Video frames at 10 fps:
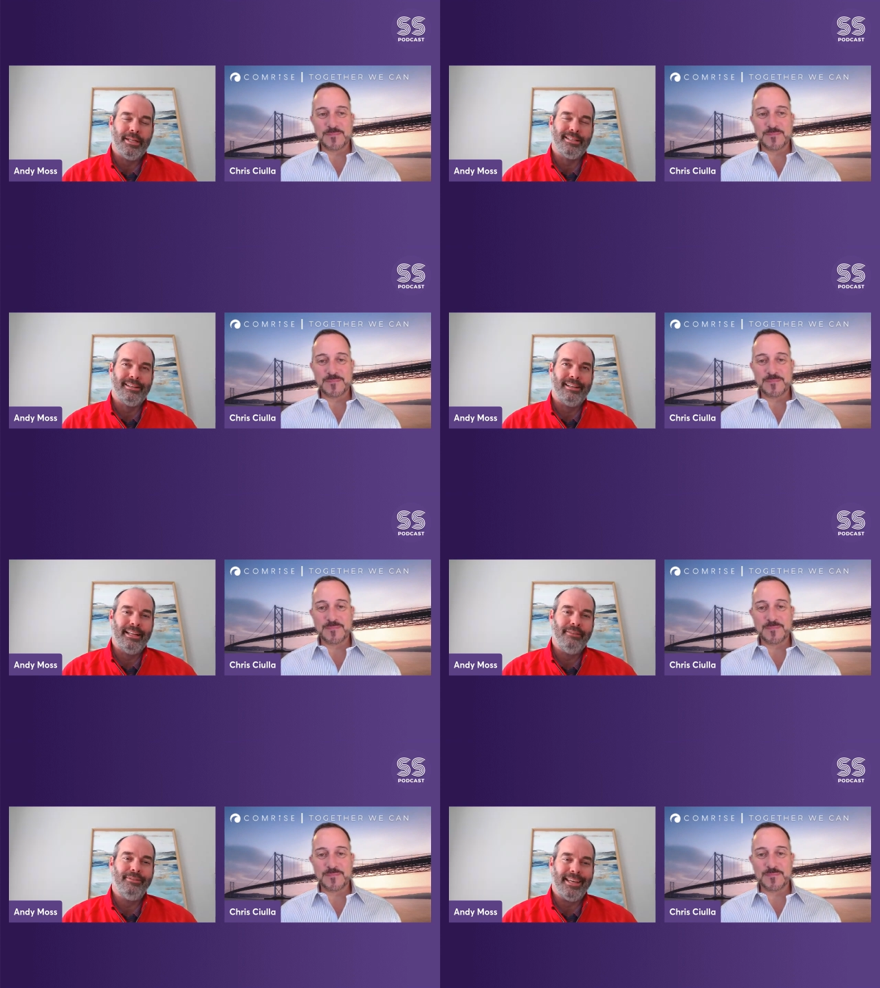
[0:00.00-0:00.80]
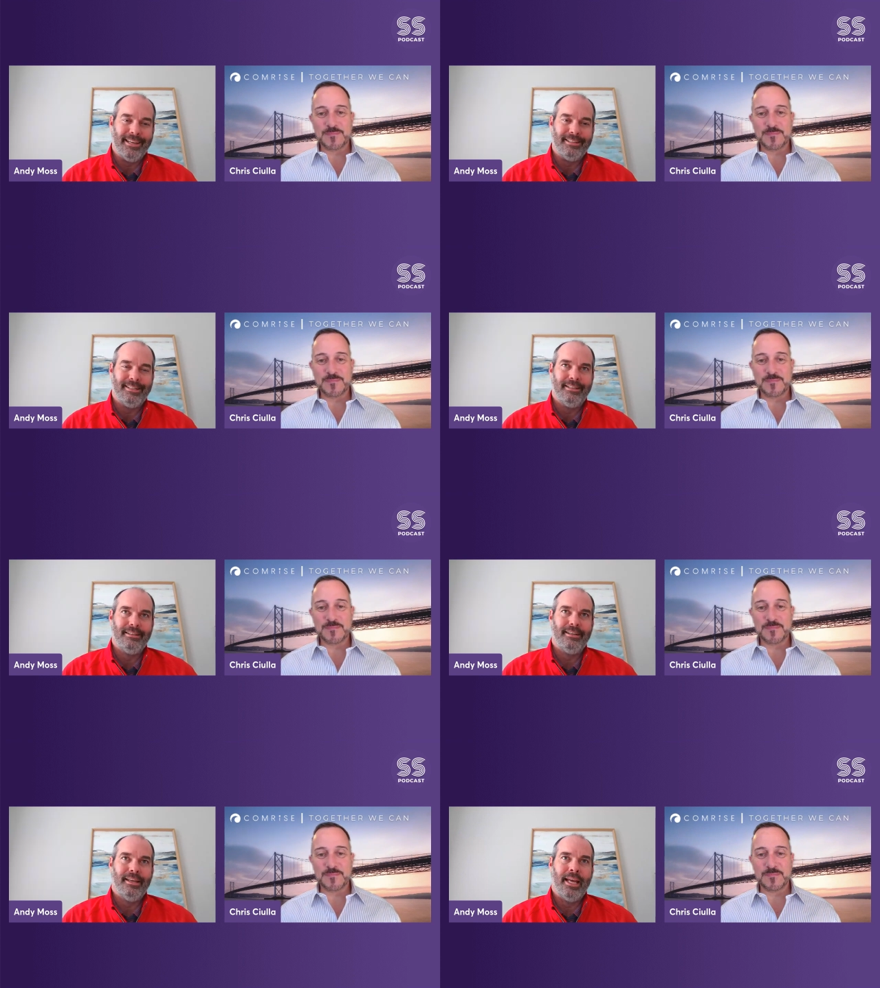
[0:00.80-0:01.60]
Speaker 1: It's living it
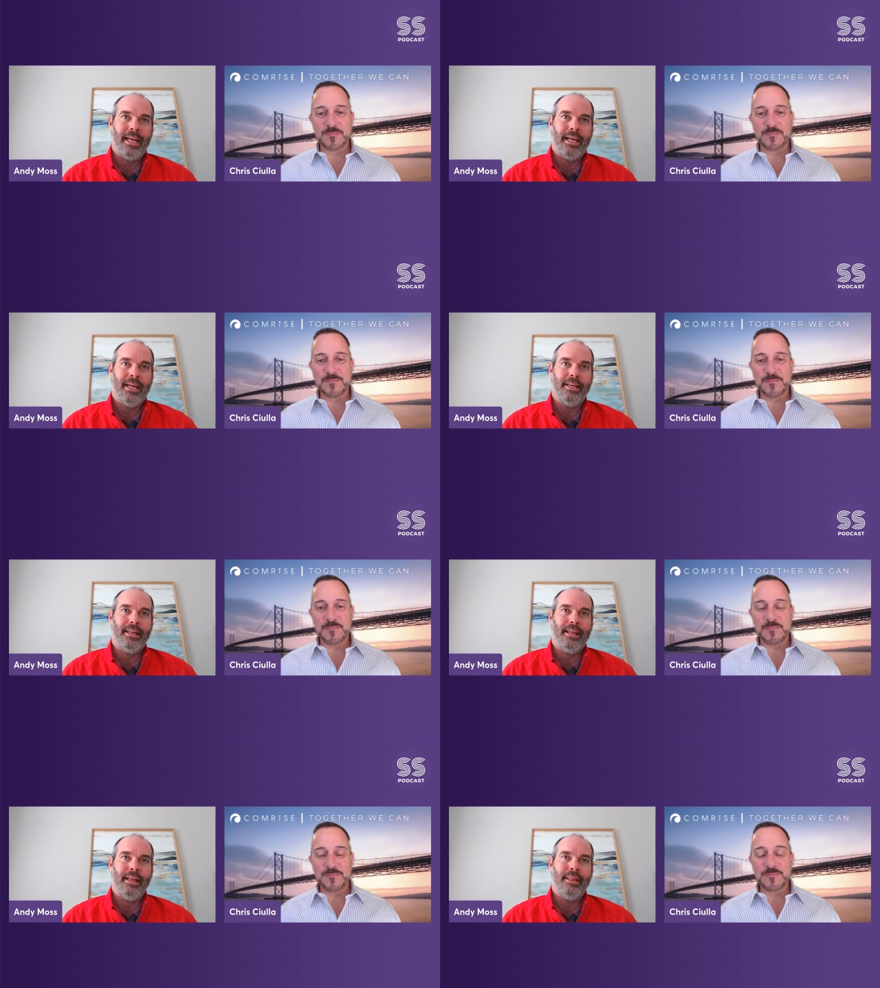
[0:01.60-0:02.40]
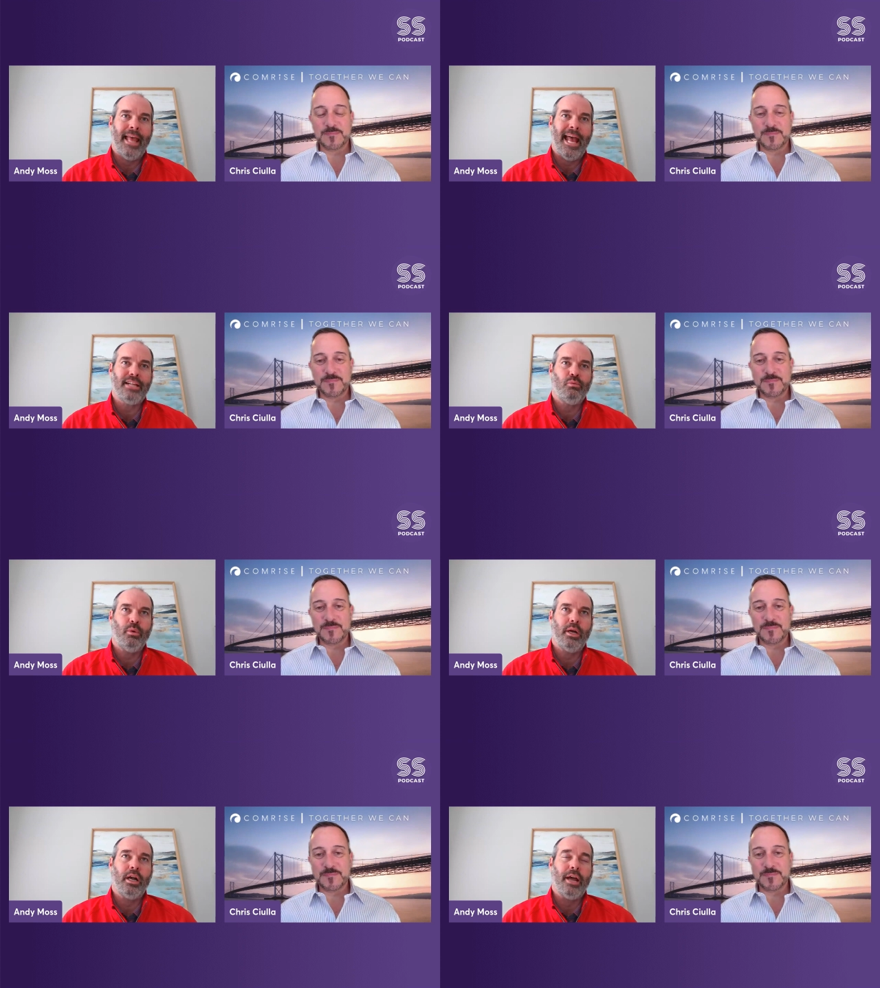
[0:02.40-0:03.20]
and and that's
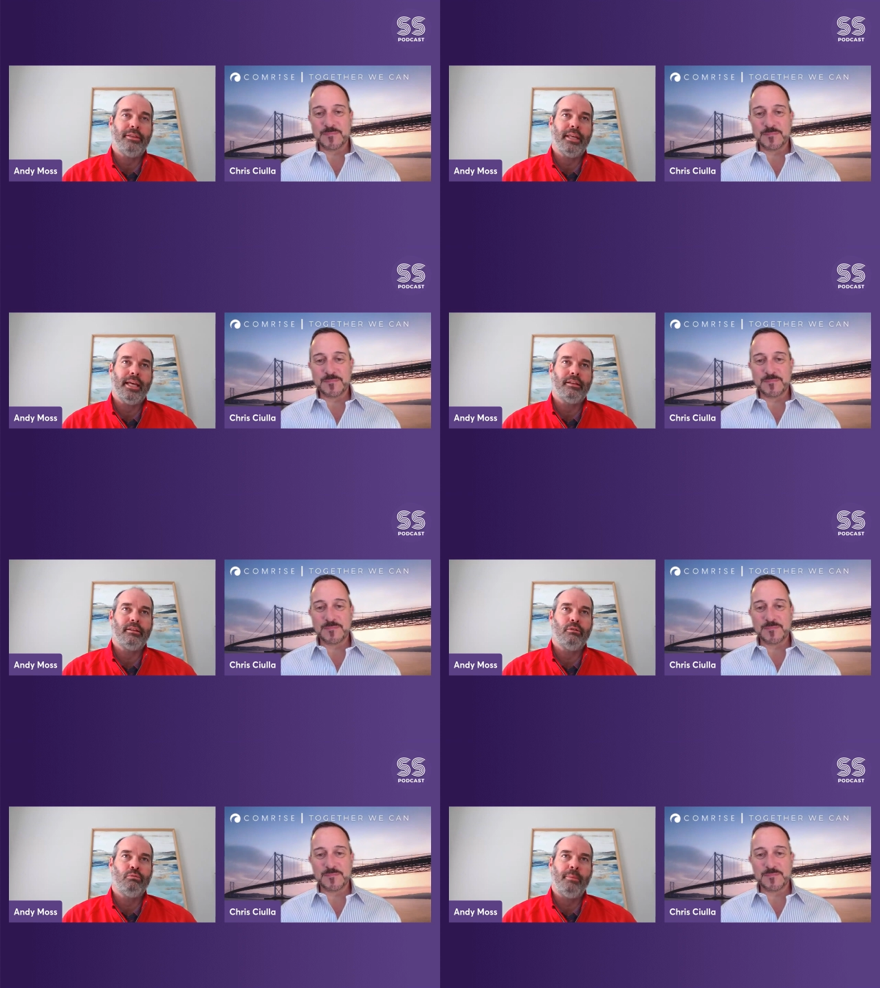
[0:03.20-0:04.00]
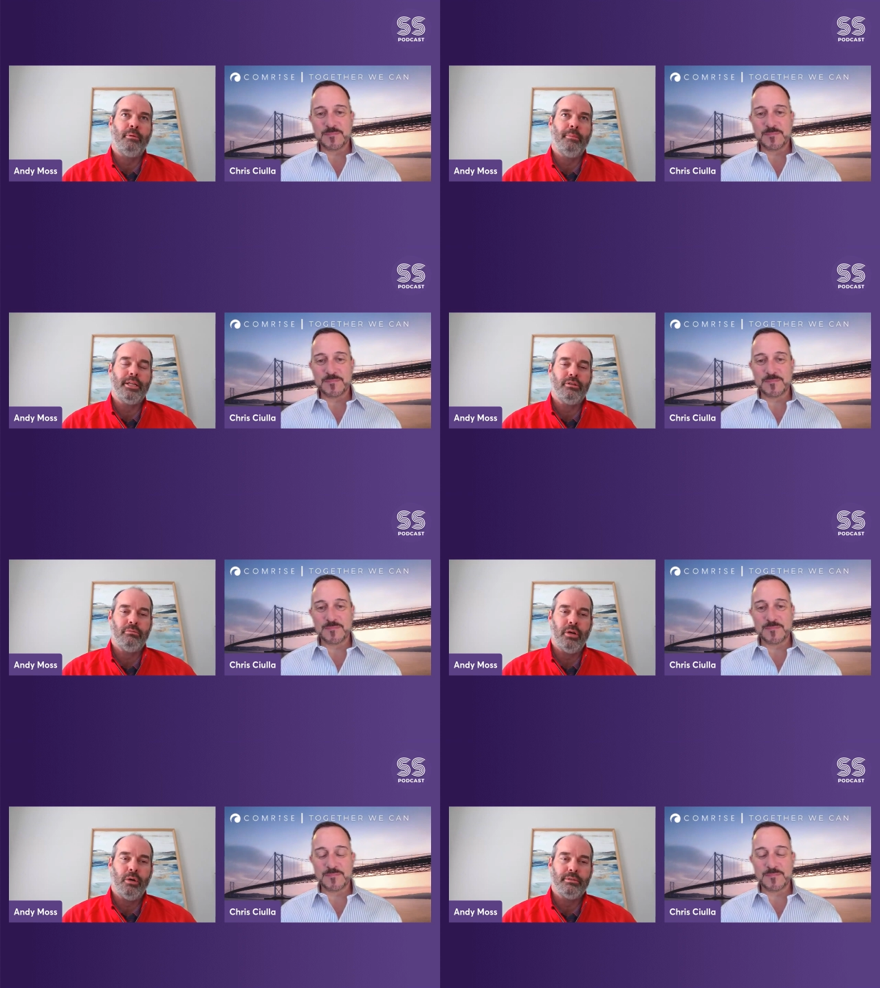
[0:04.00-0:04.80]
where I think the rubber meets the
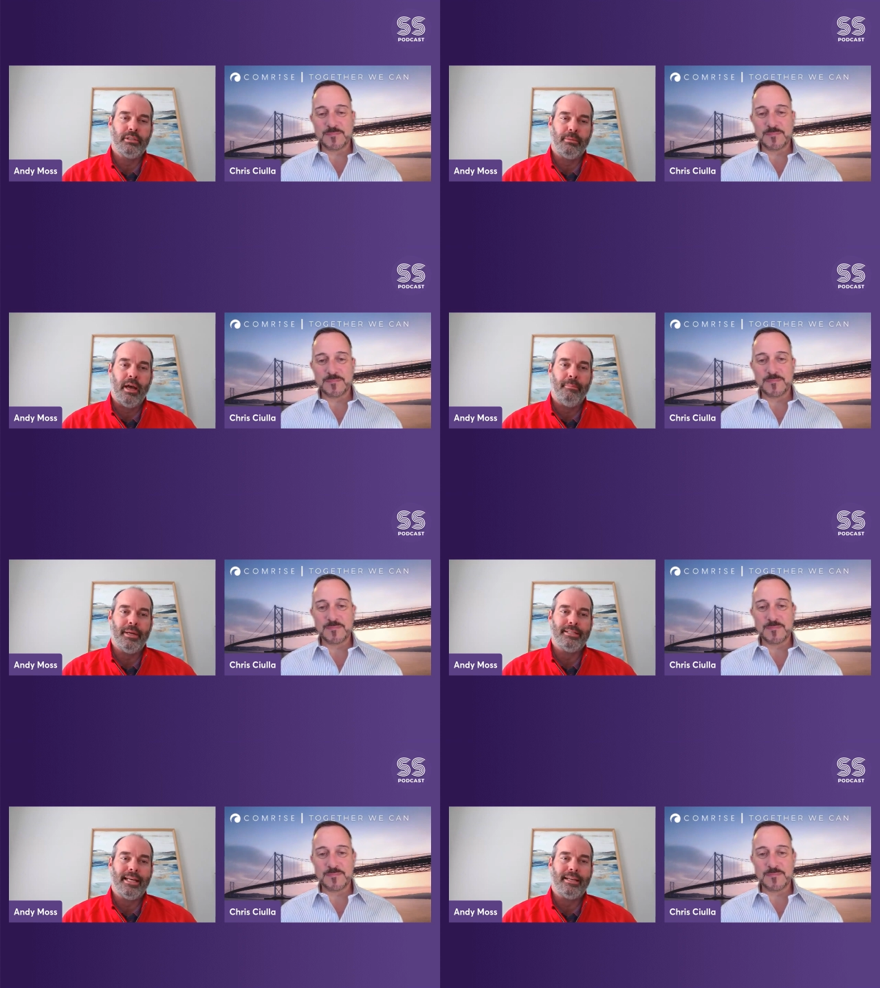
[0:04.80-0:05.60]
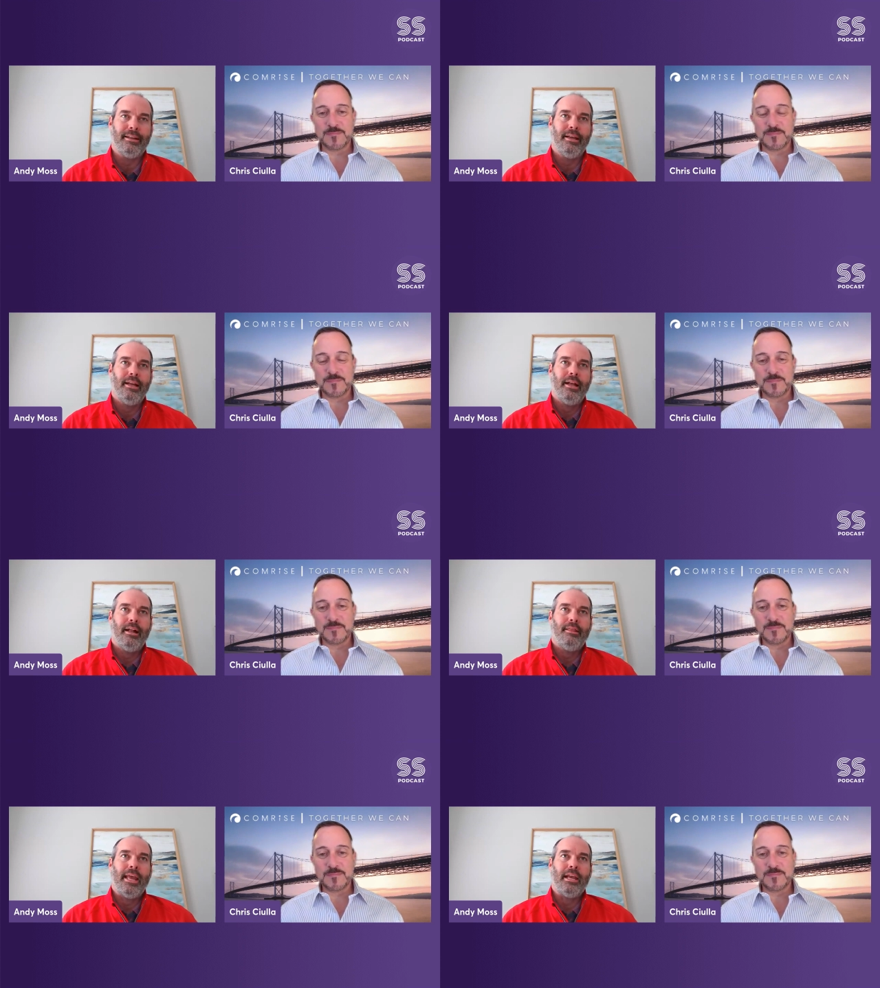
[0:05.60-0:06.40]
road with some companies. They
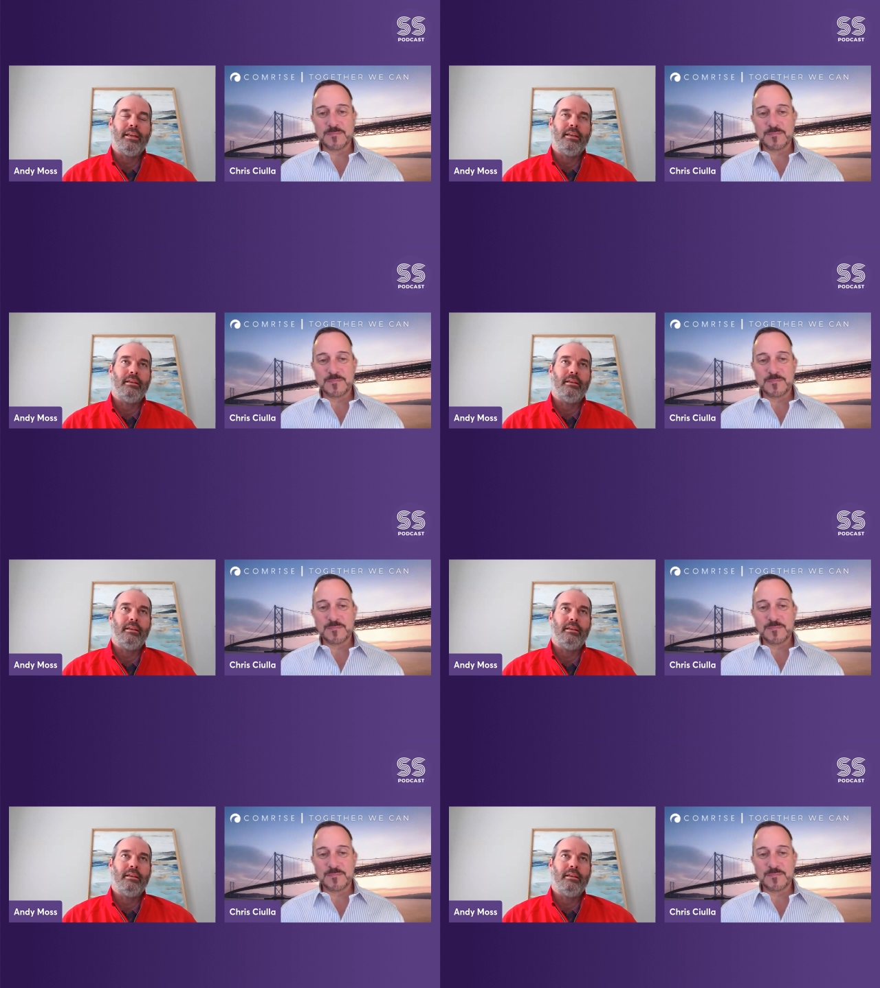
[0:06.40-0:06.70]
they